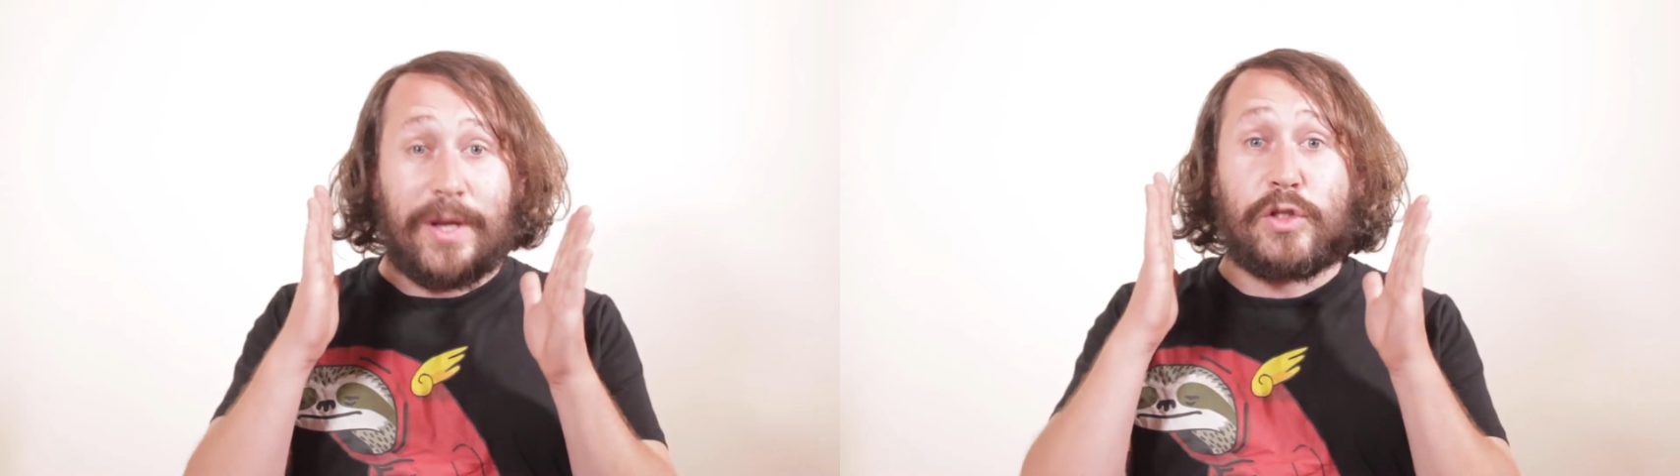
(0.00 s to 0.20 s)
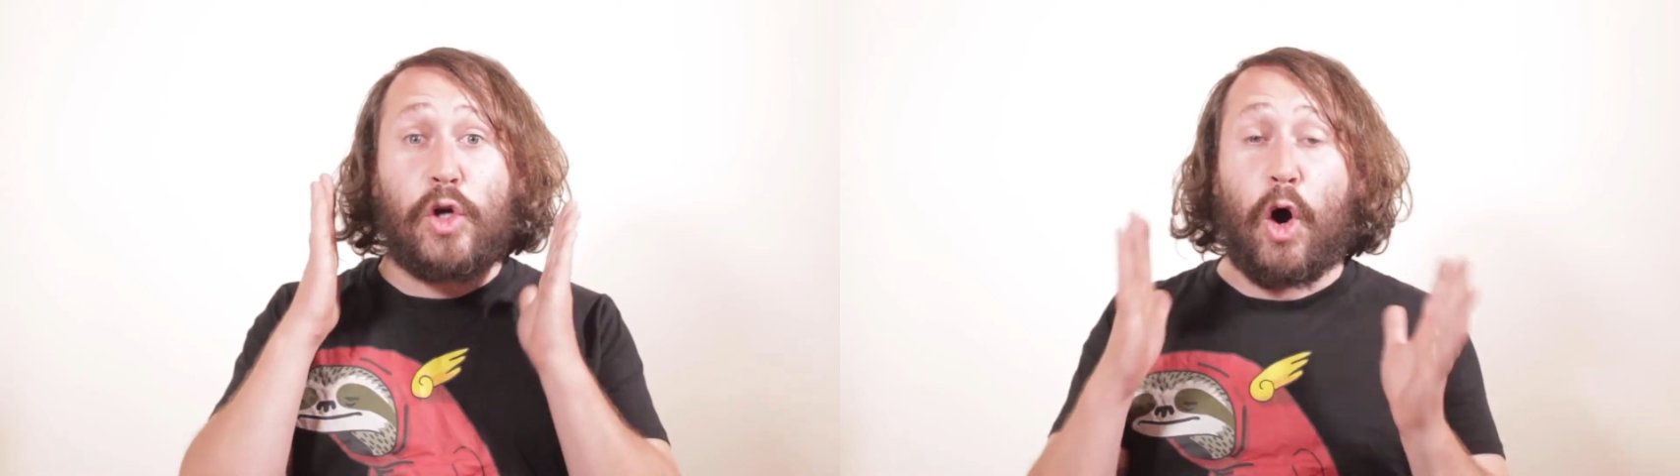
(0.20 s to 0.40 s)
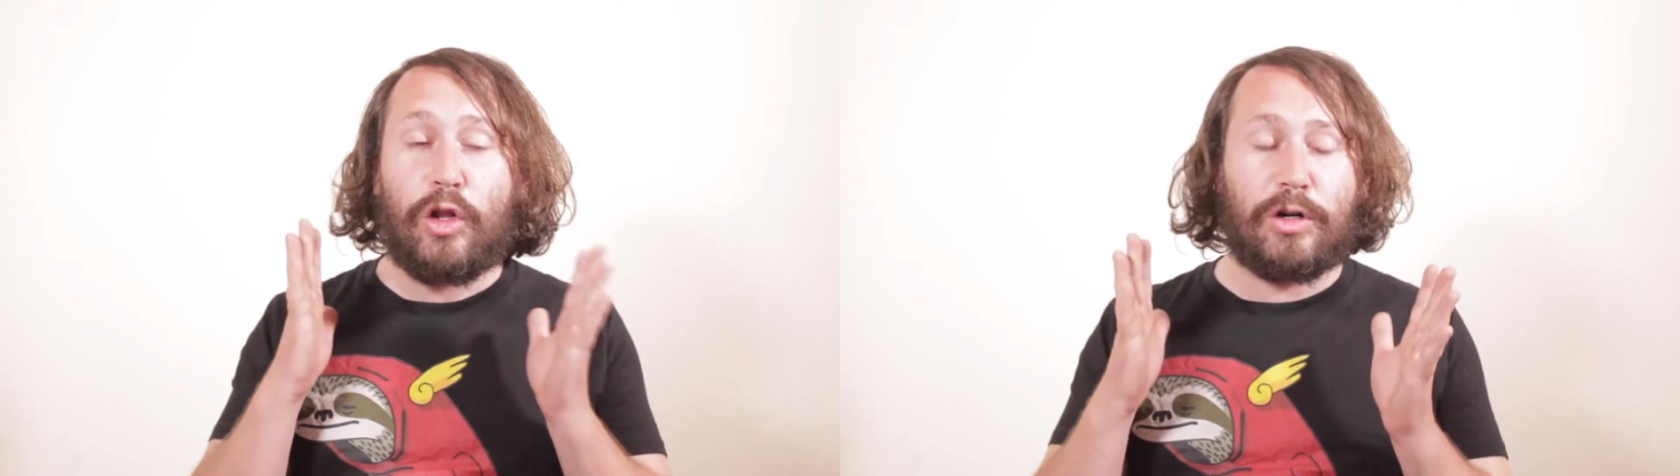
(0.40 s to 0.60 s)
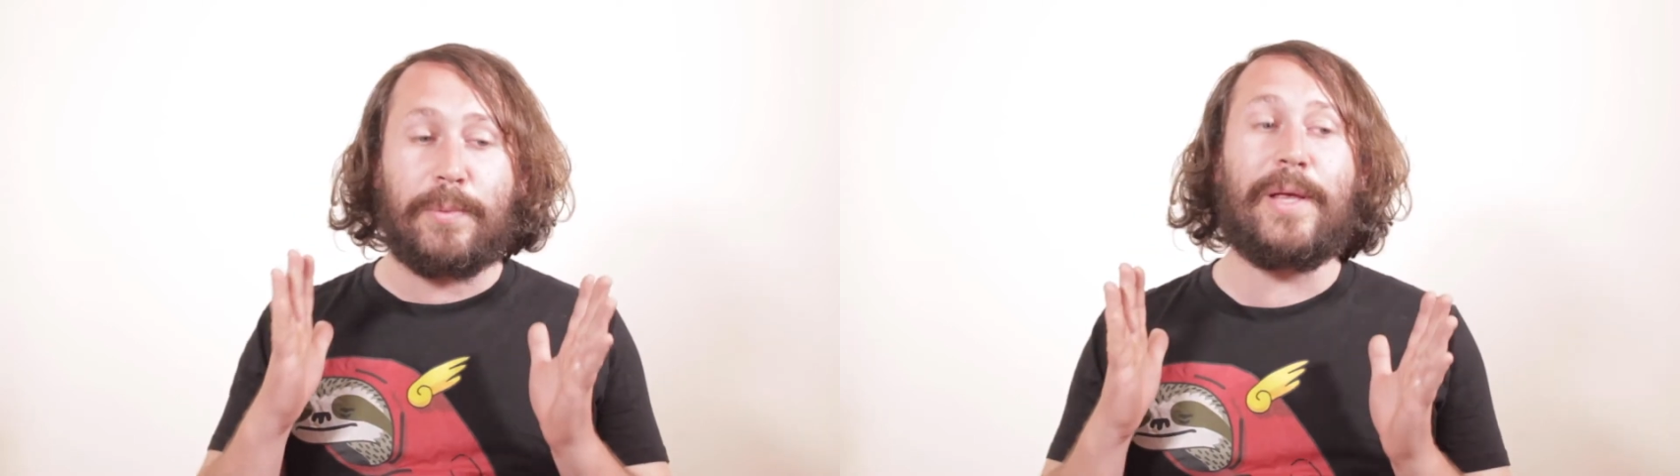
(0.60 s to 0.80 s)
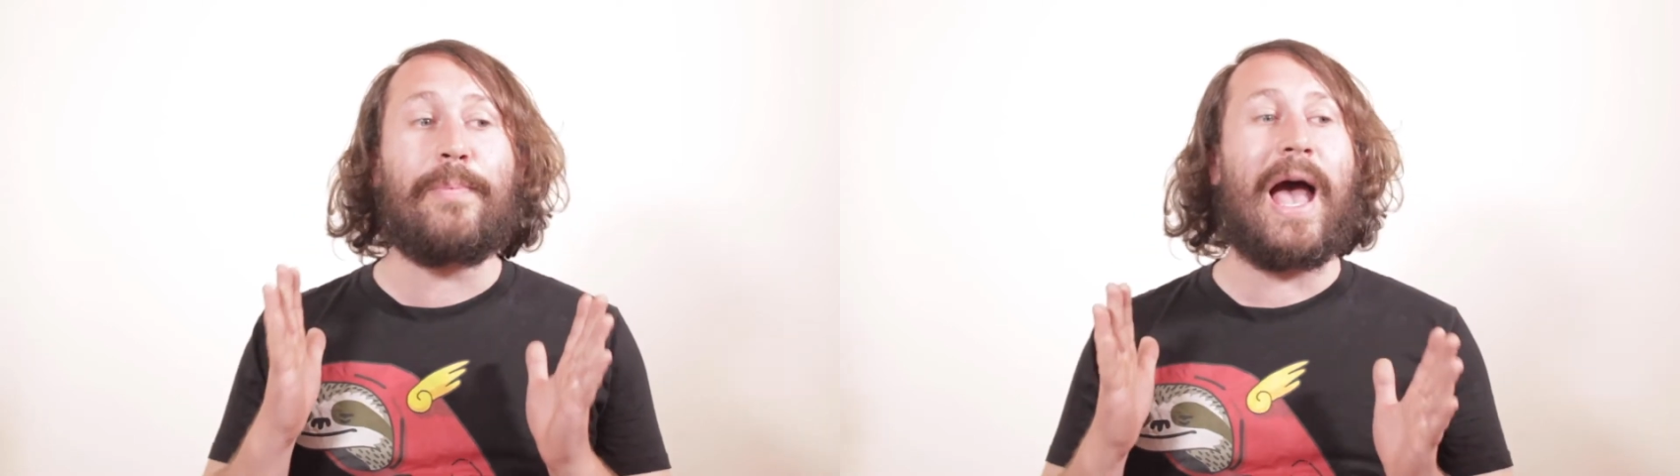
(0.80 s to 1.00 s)

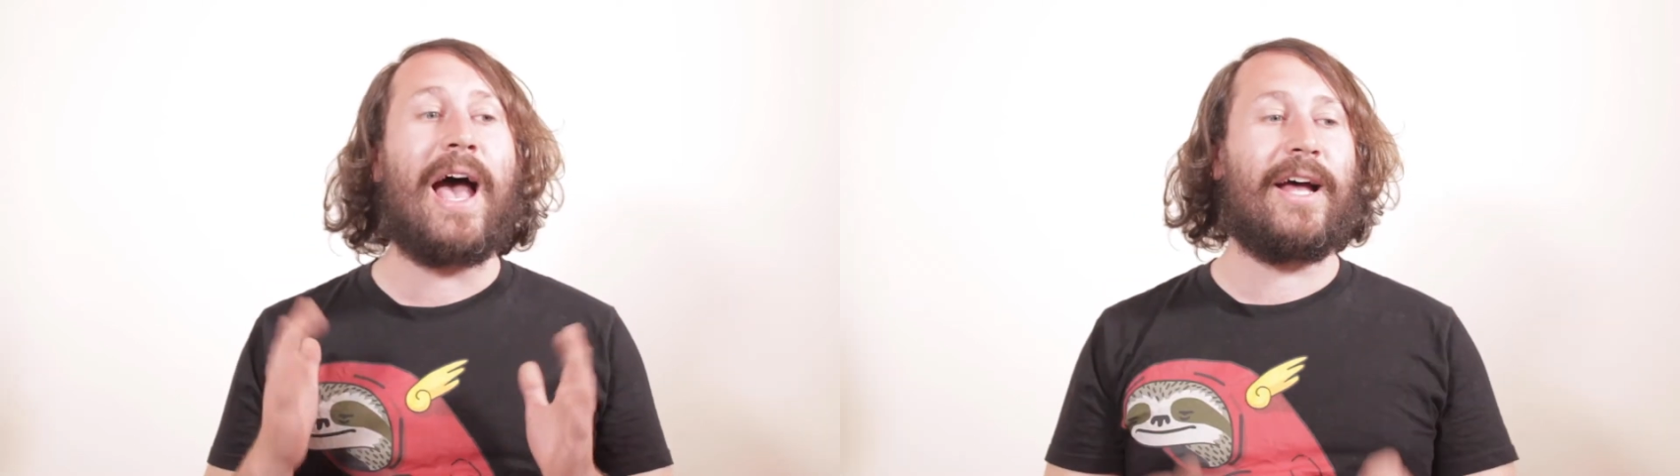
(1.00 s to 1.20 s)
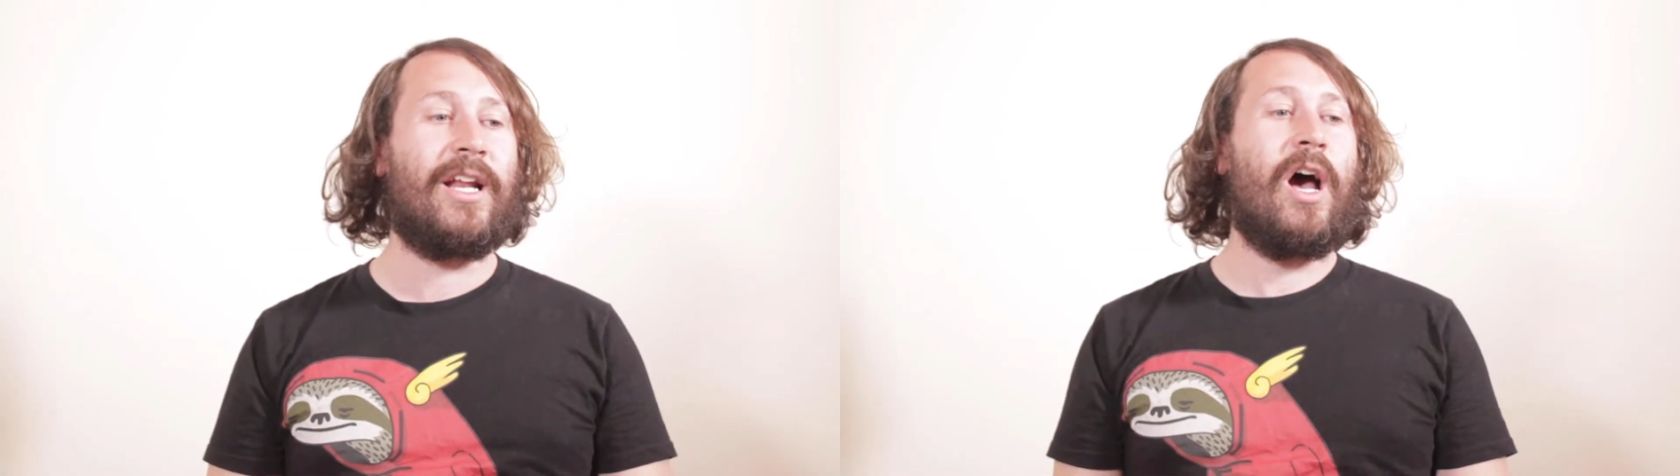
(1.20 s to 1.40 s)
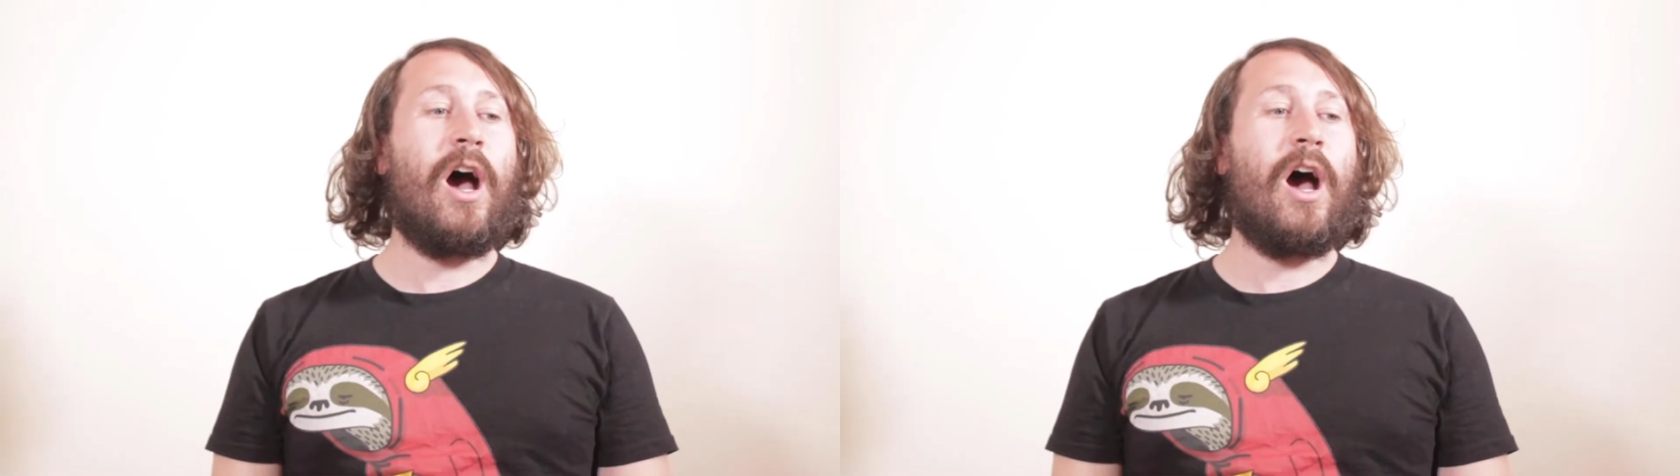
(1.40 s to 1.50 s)
intolerably bad,